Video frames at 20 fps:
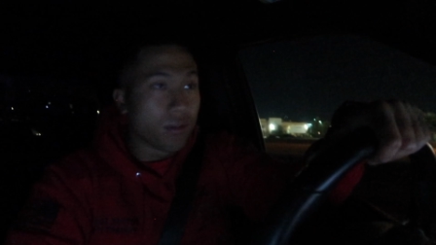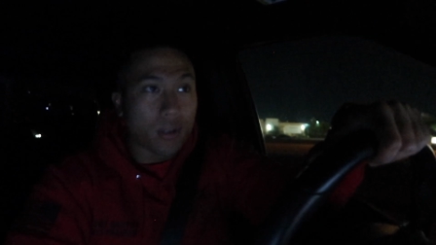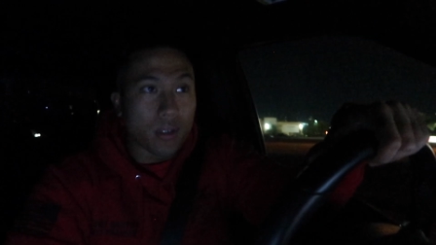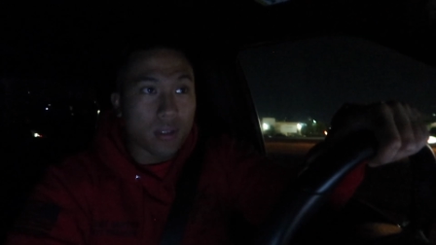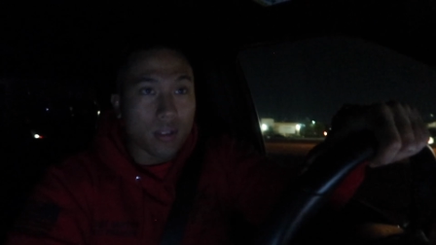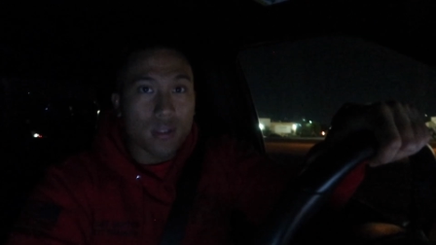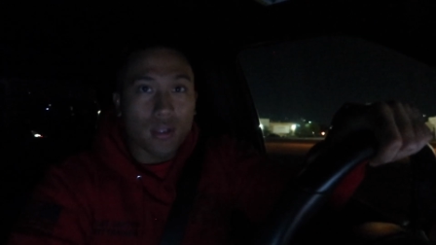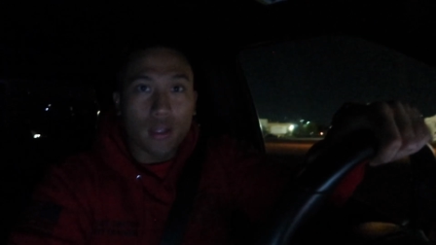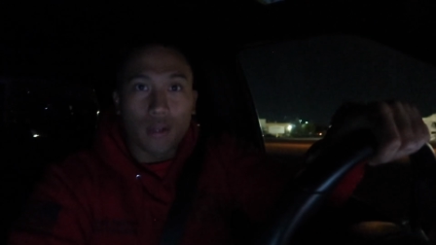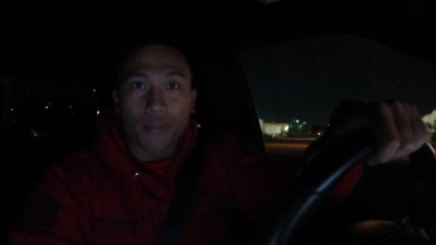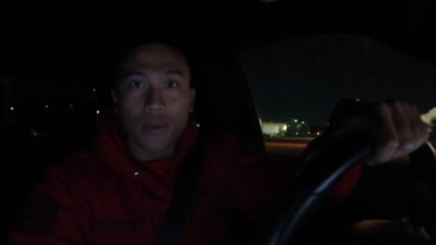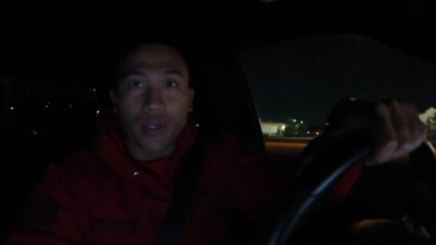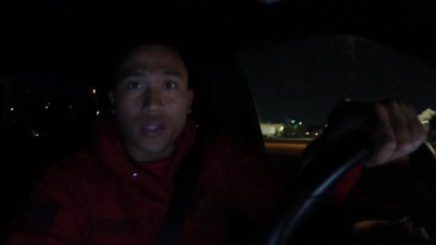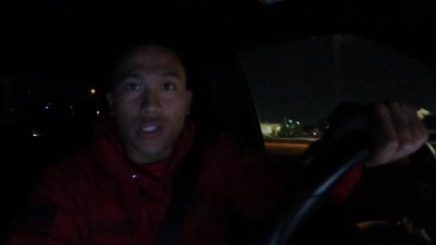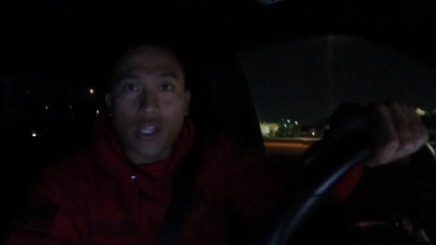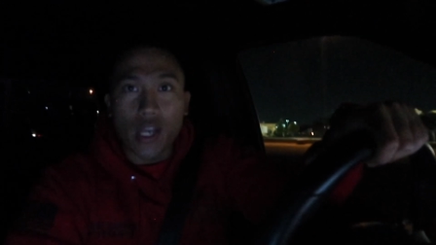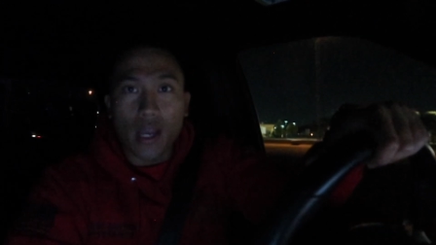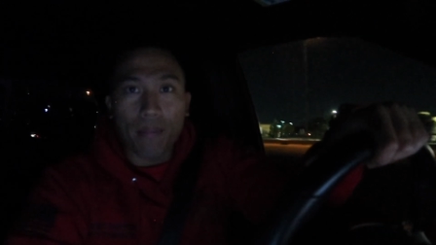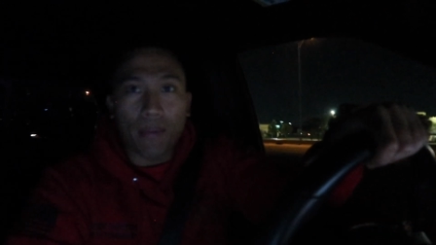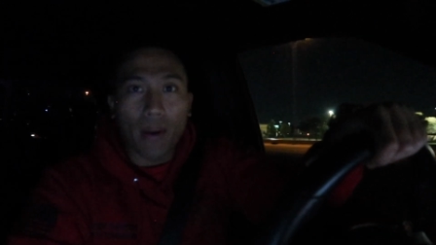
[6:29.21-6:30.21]
because it's going to be a
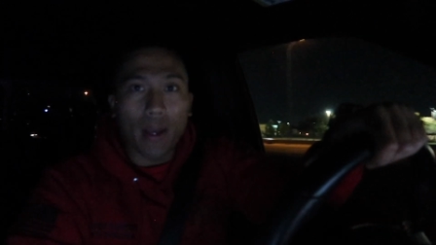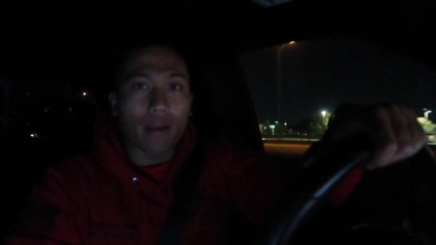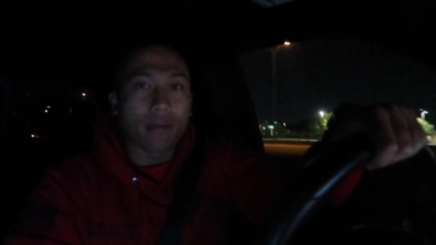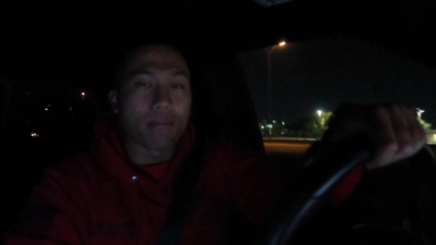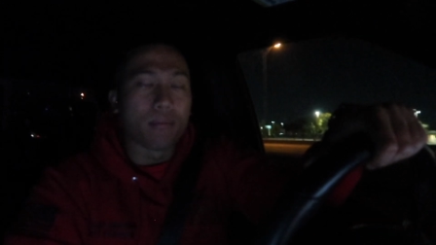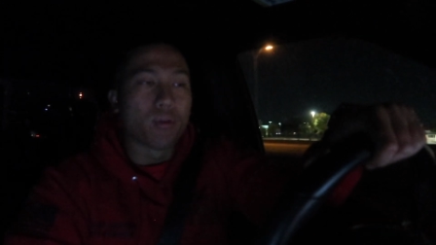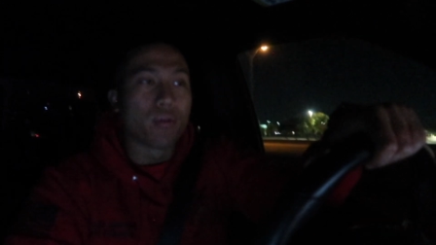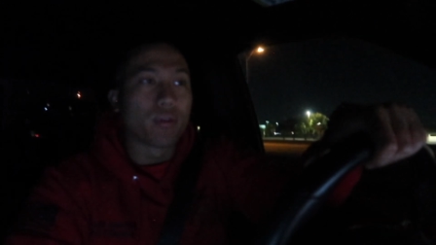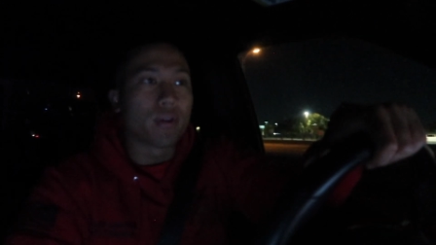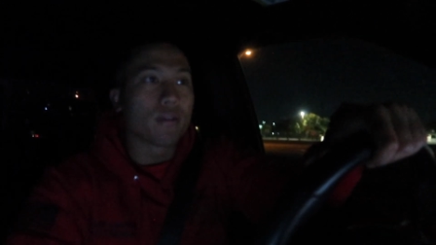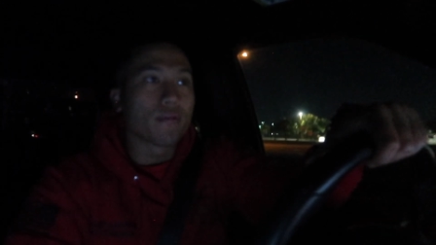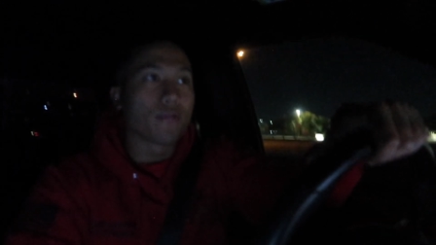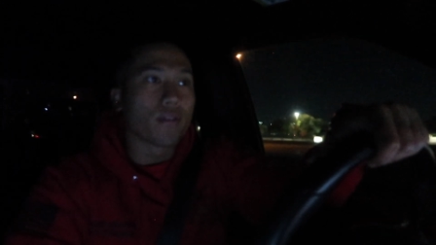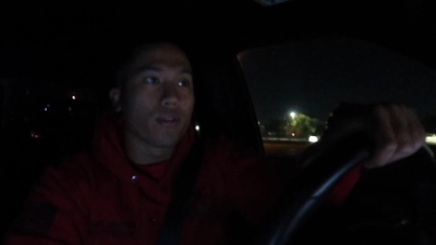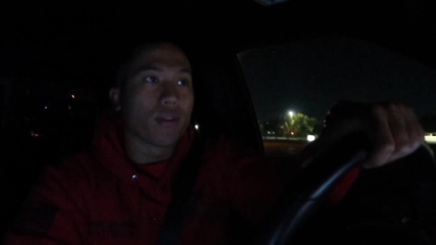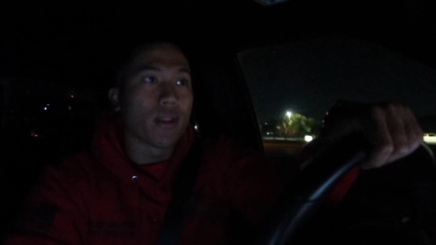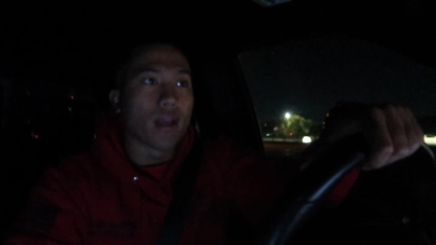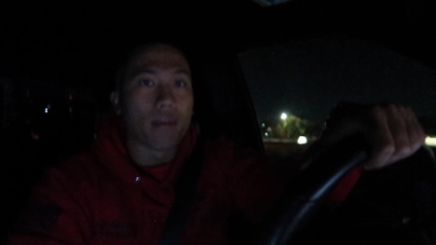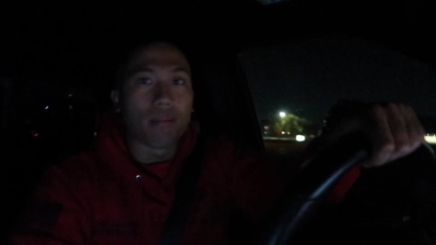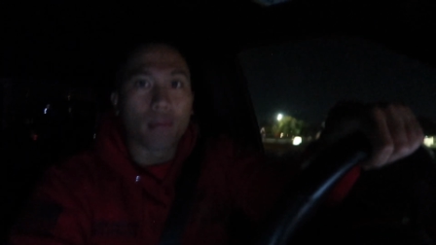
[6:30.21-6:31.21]
jam-packed morning
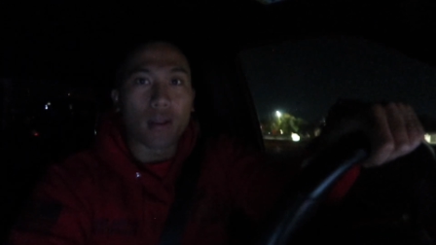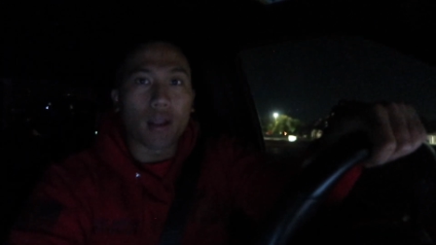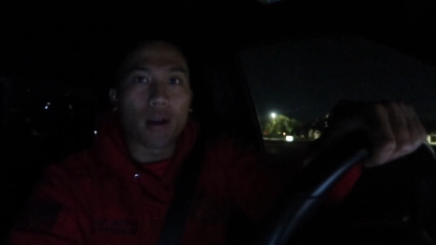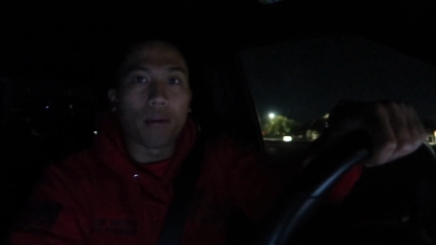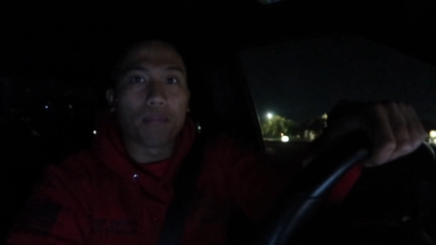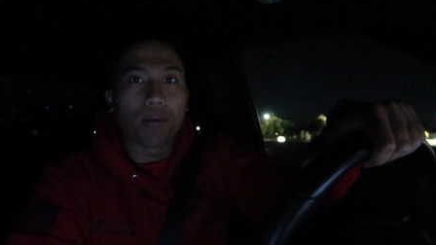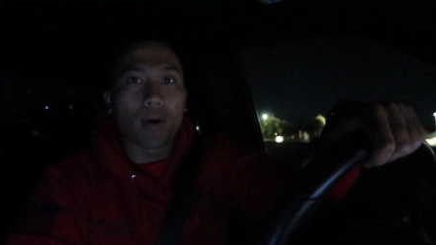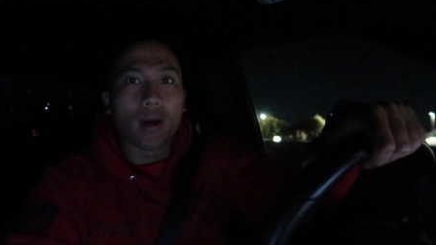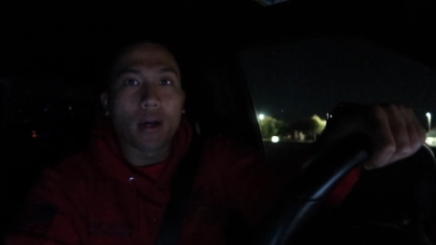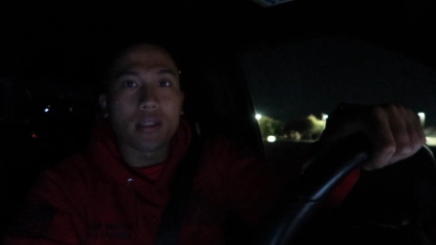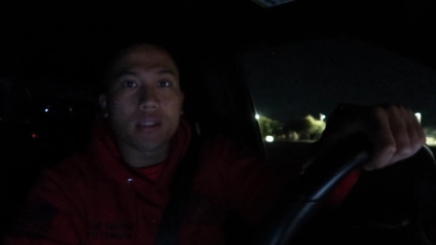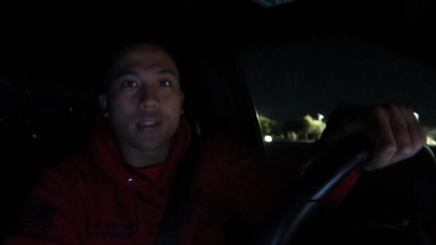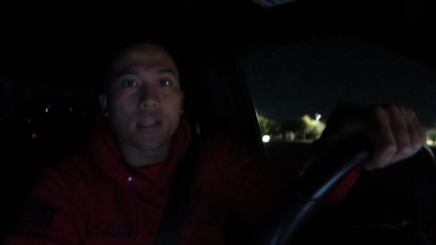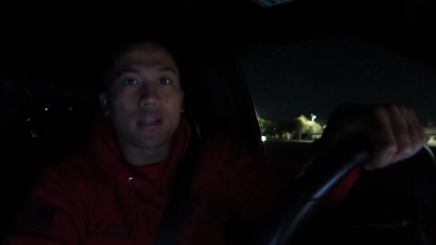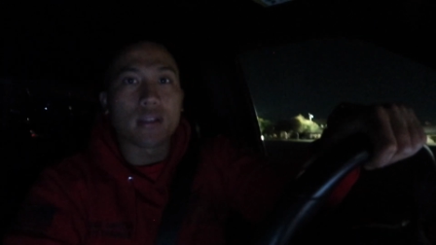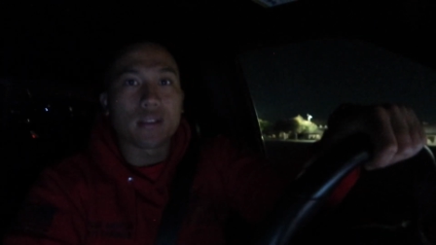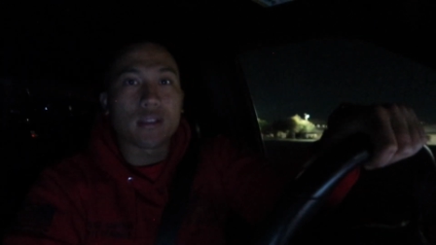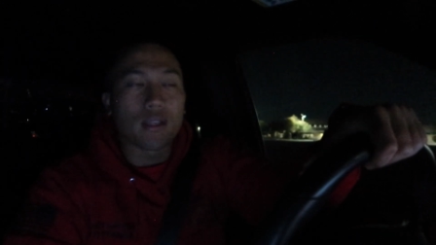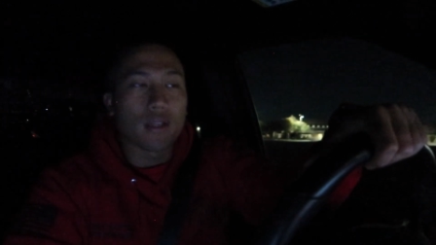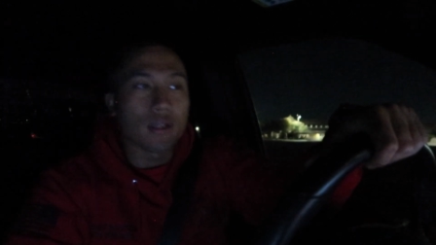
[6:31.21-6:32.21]
for them. A lot of
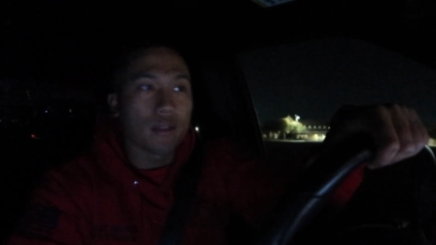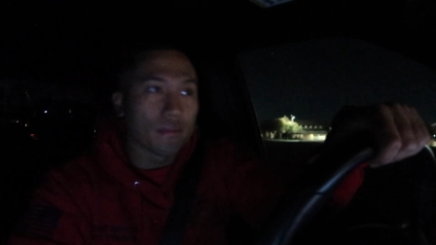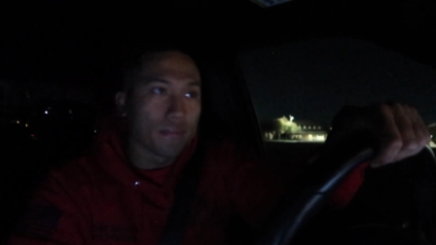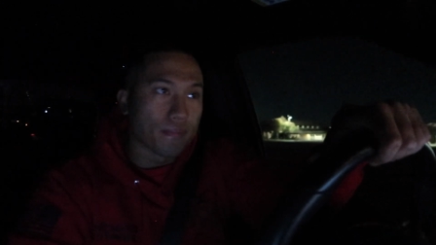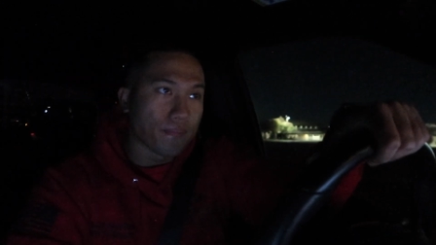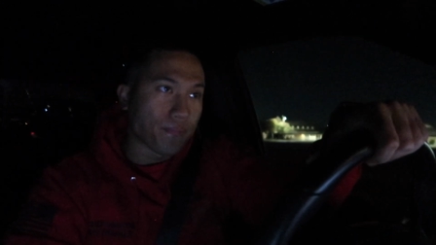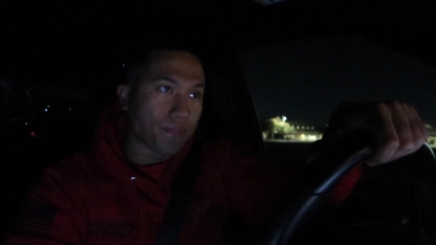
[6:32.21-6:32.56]
processing,